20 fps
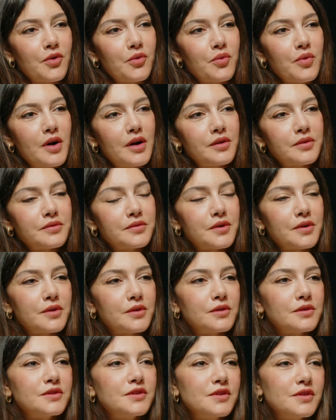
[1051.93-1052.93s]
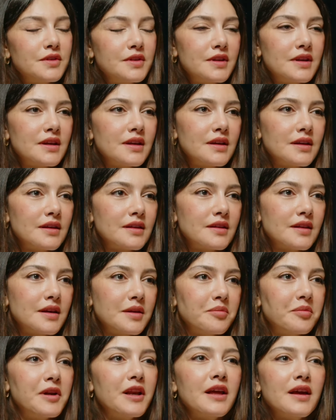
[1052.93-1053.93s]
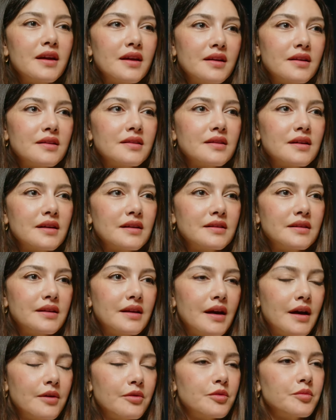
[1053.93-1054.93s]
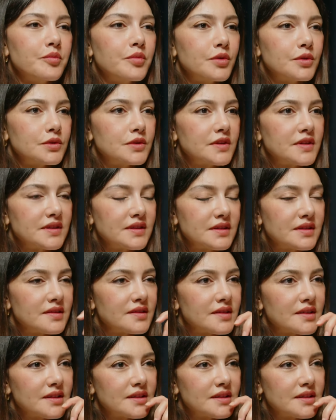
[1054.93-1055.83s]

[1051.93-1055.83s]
What role do you think they play, and how important is